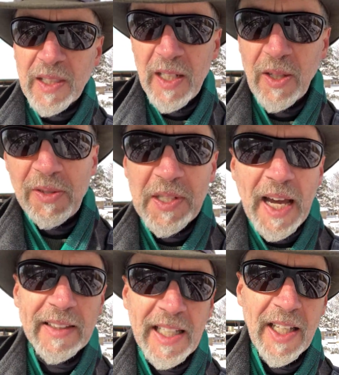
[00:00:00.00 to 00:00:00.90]
the
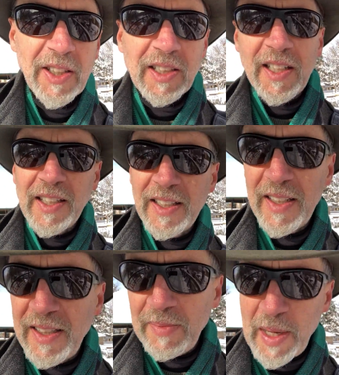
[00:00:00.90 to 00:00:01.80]
dilation
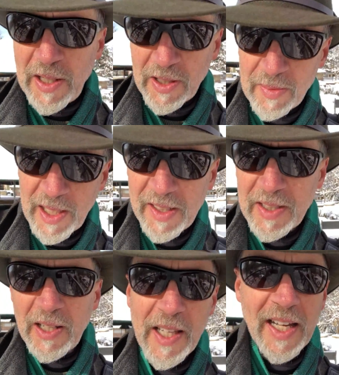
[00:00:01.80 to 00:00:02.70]
and the measurements
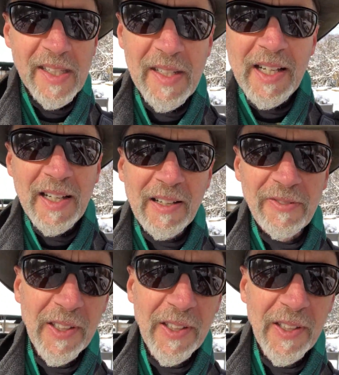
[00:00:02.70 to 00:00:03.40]
and all that stuff,